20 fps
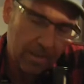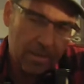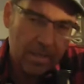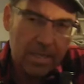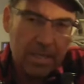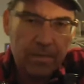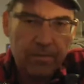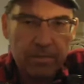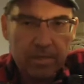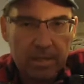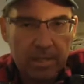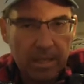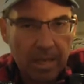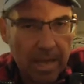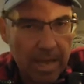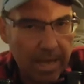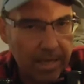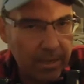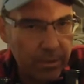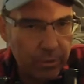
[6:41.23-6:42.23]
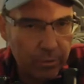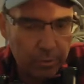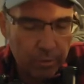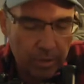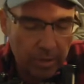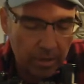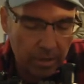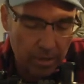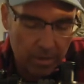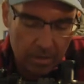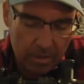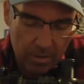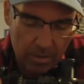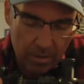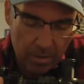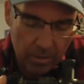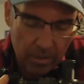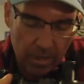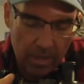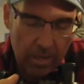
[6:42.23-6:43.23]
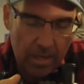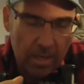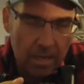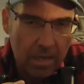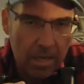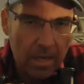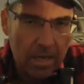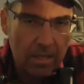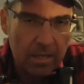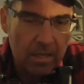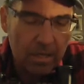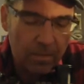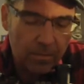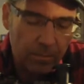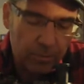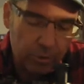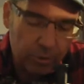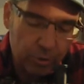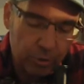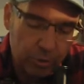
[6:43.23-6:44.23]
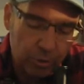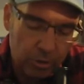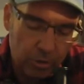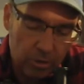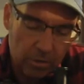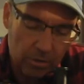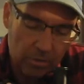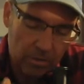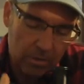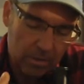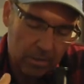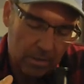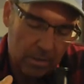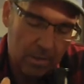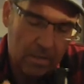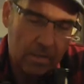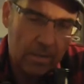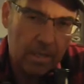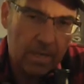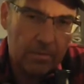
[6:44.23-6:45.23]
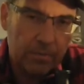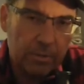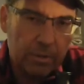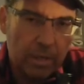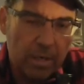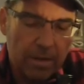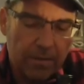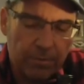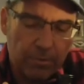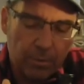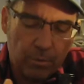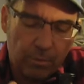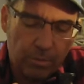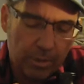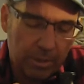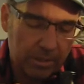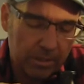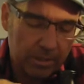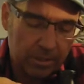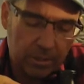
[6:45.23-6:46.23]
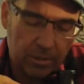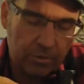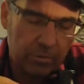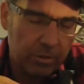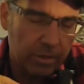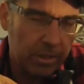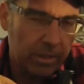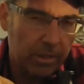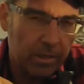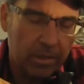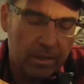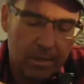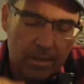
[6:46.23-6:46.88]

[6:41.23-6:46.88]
Even the Aki trigger, okay, I thought for sure that I was going to have to replace this trigger.